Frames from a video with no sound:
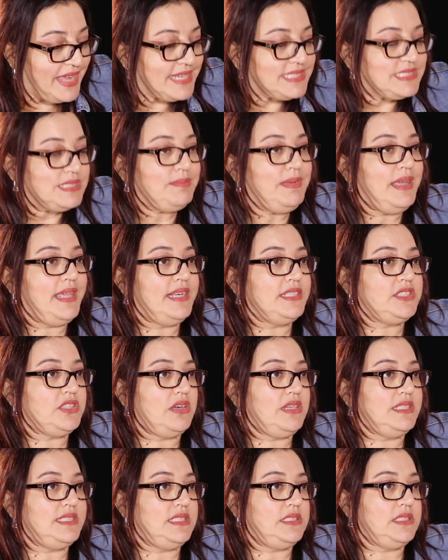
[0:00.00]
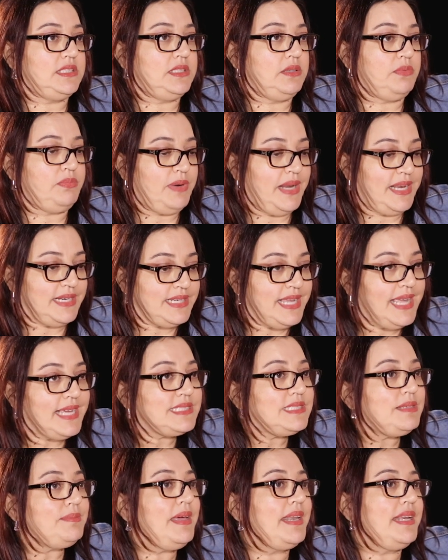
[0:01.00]
X amount of dollars into the rent,
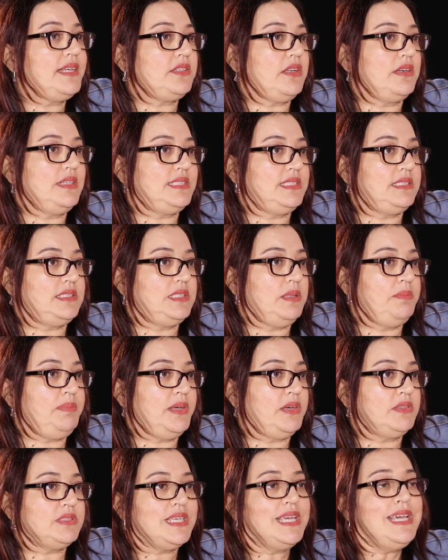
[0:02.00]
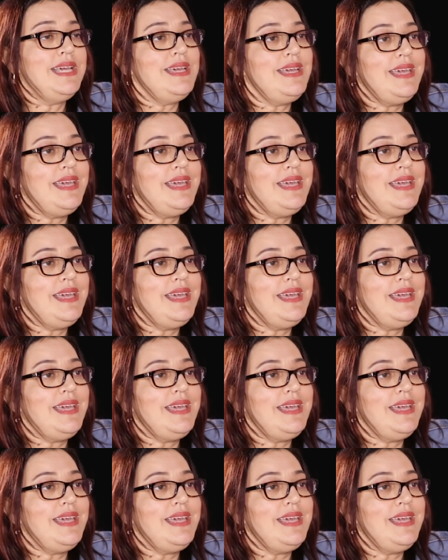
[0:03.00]
X amount of dollars into the bills.